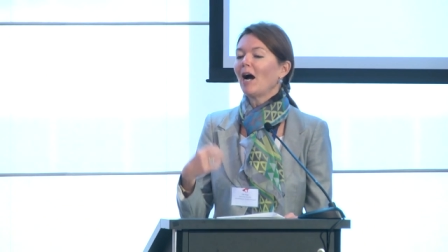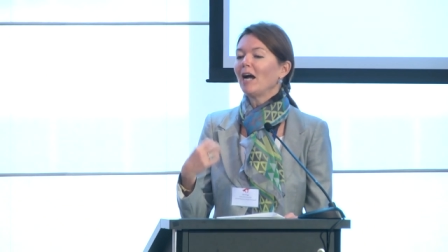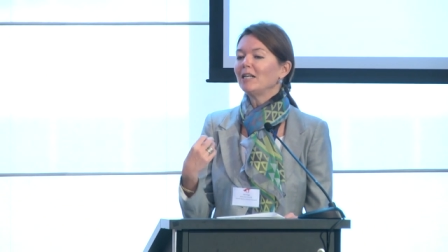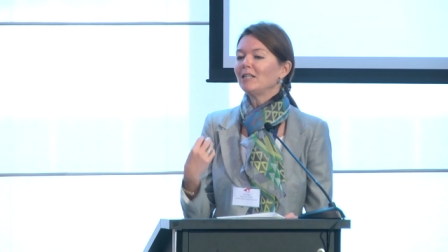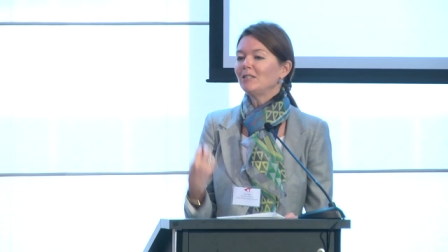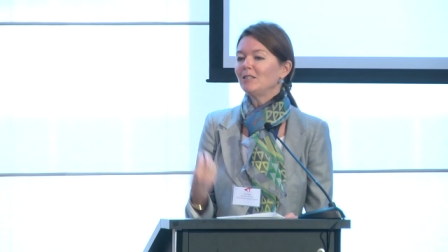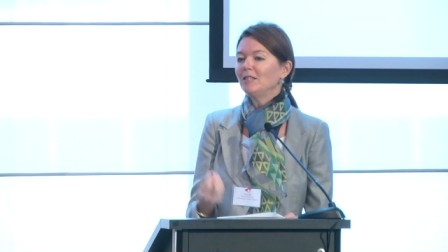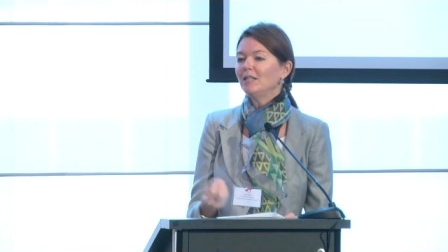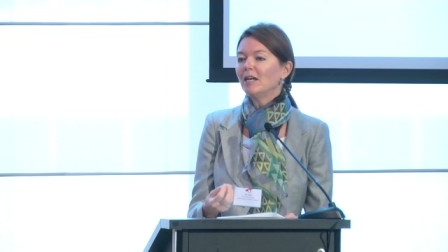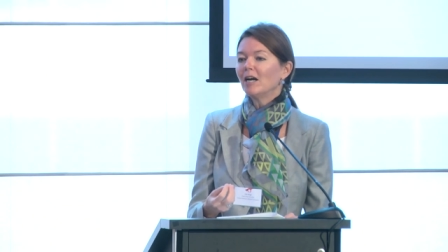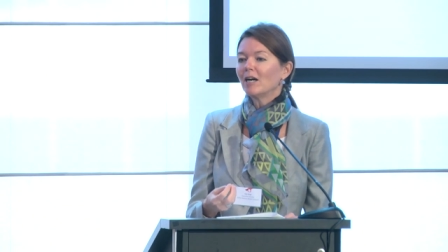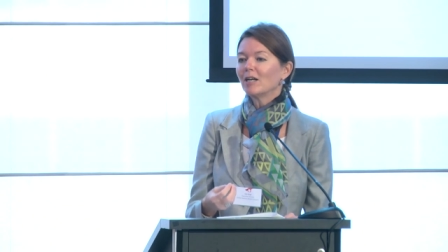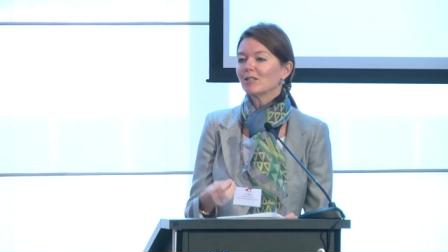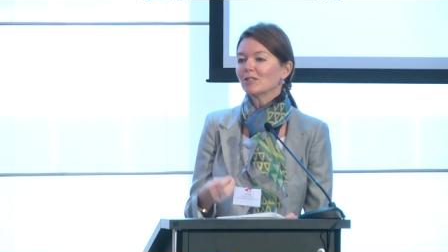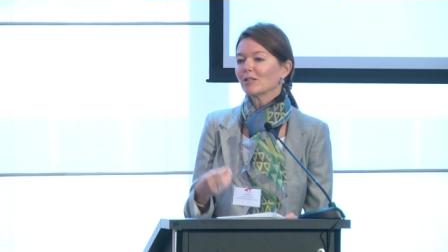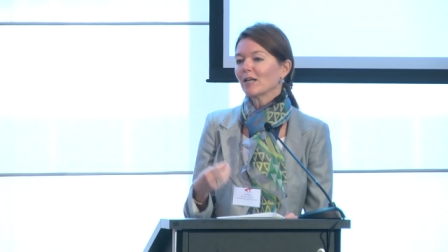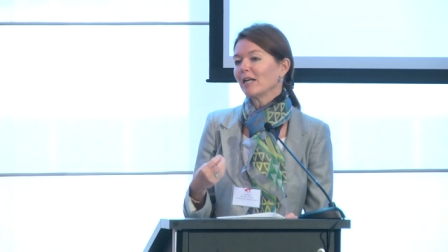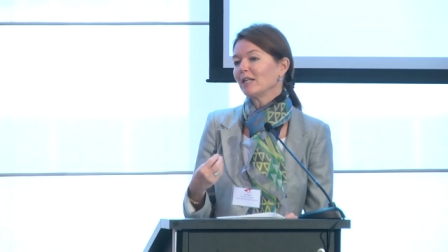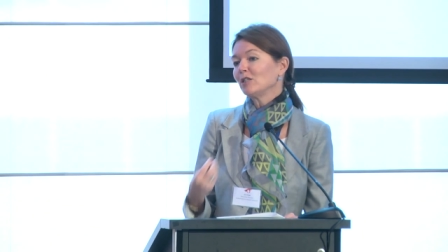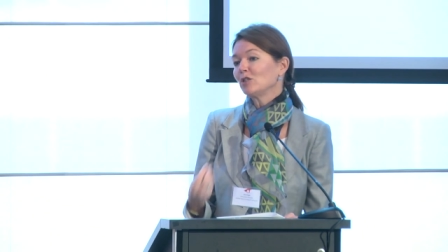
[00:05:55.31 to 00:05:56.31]

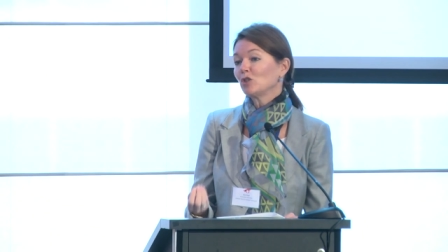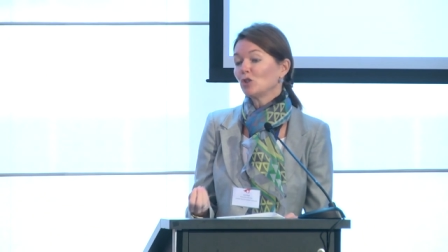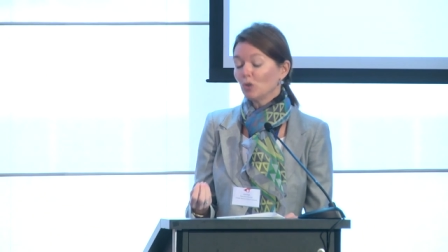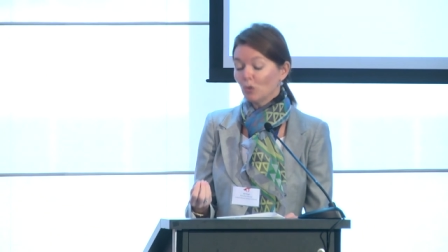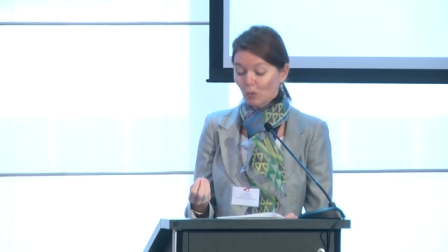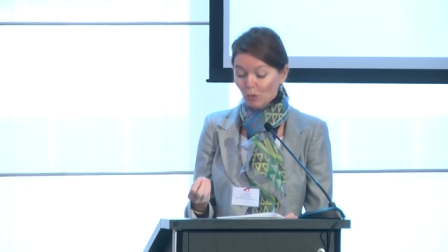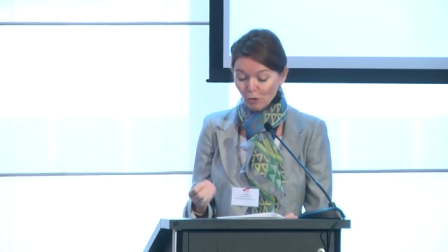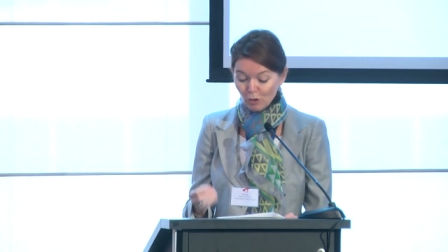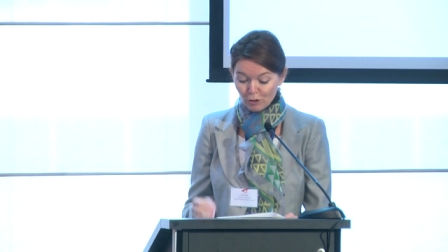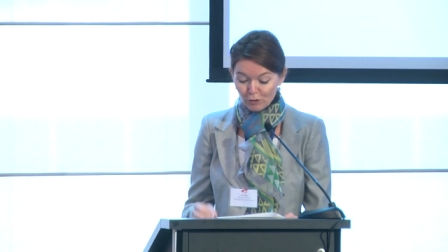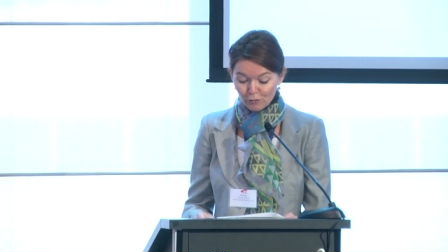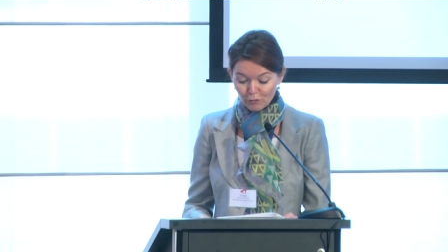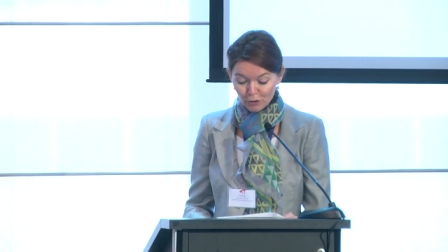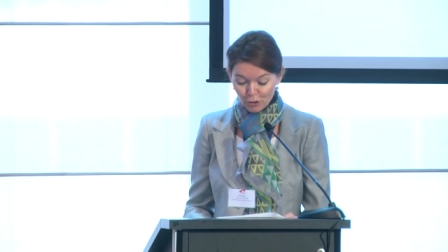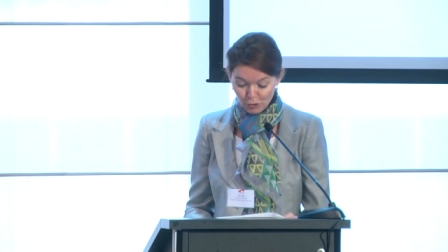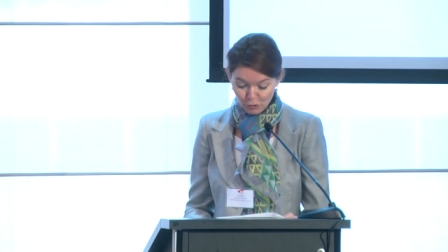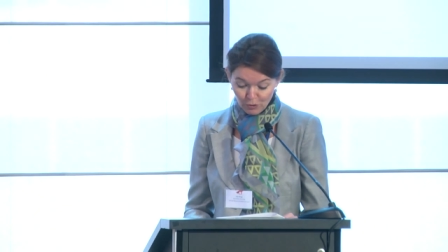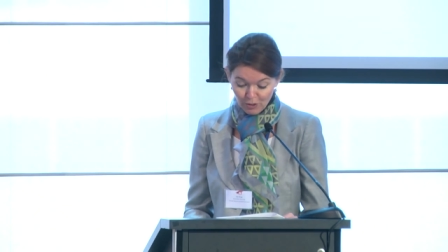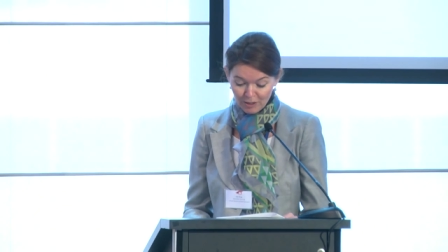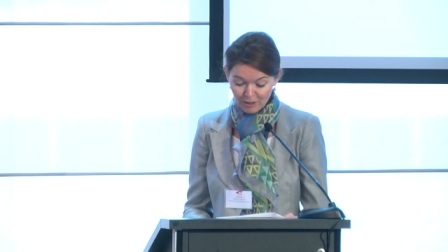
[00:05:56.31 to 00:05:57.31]
ideas and tools for
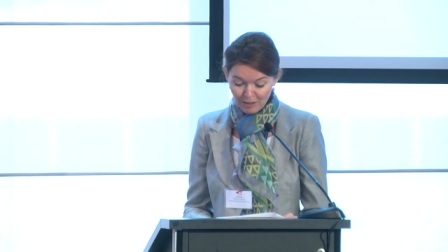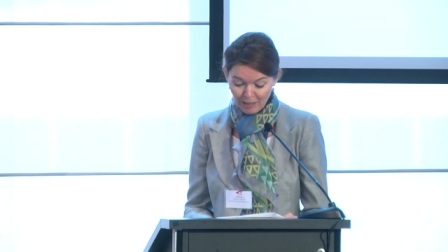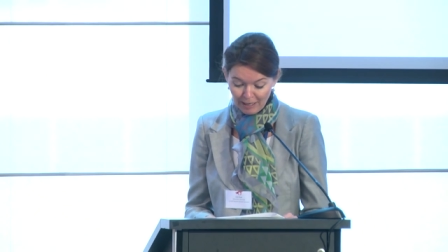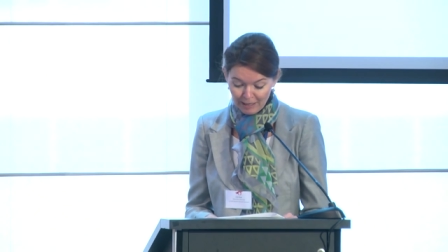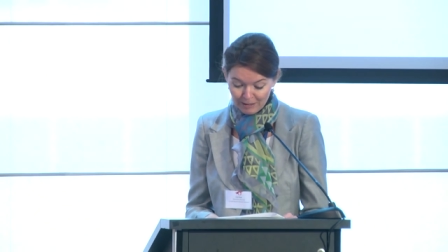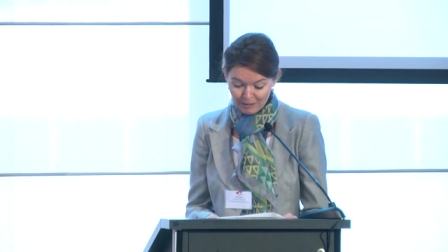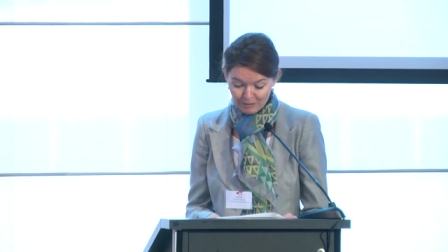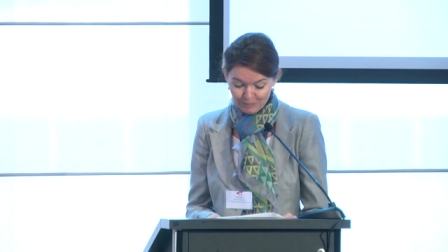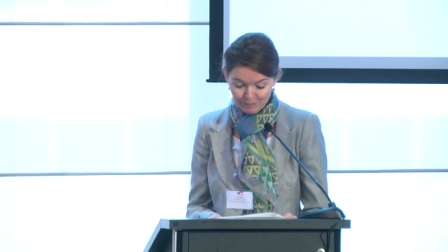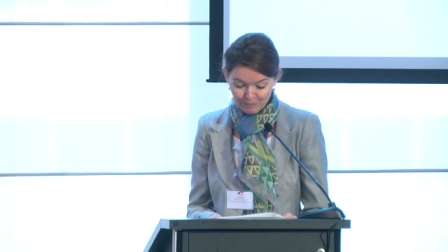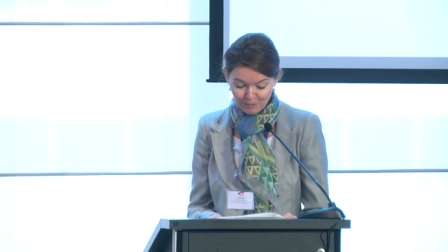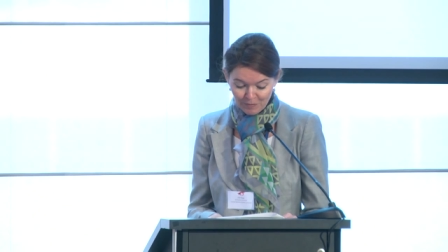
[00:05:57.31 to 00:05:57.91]
doing that.